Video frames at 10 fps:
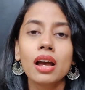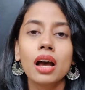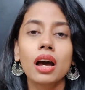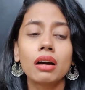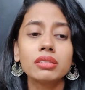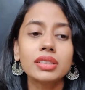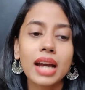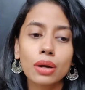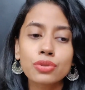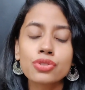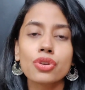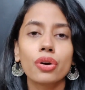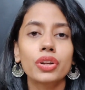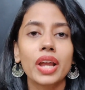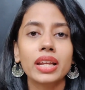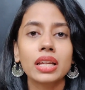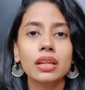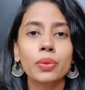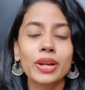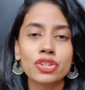uh, doubts or any
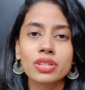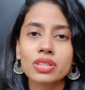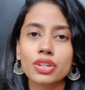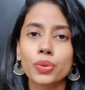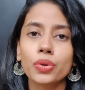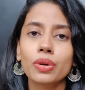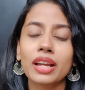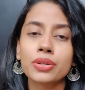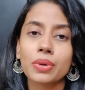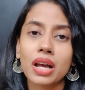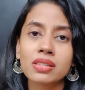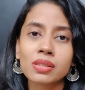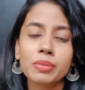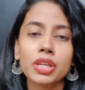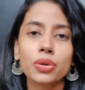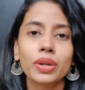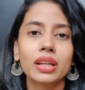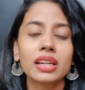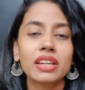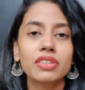questions that you would like to ask me, you
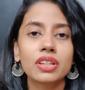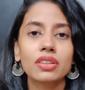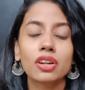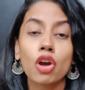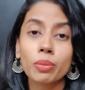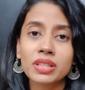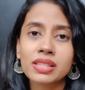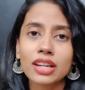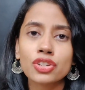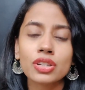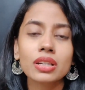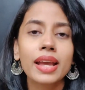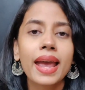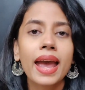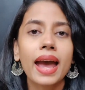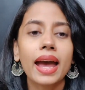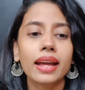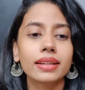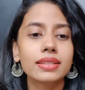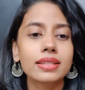can leave it in the comment section
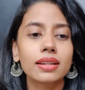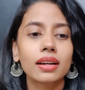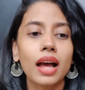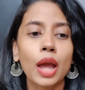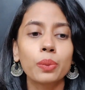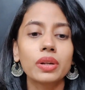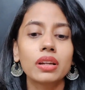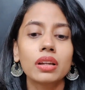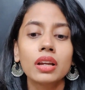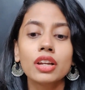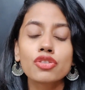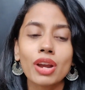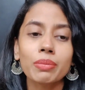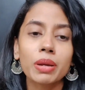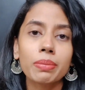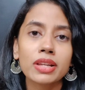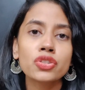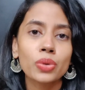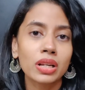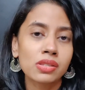and uh, I will try my best
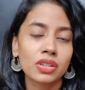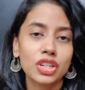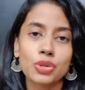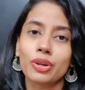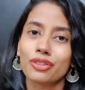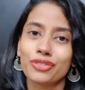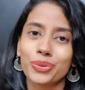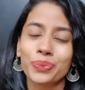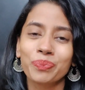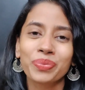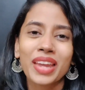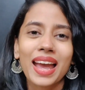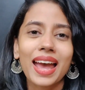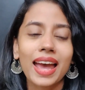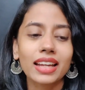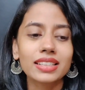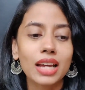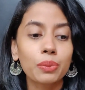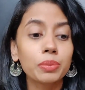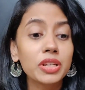to answer each one of you. And I
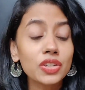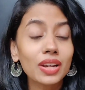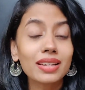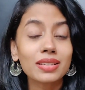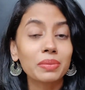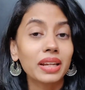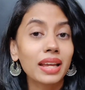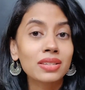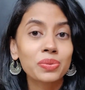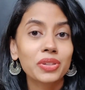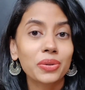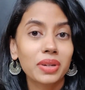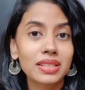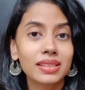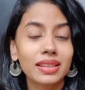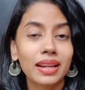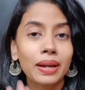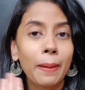will meet you guys in my next video. Until then,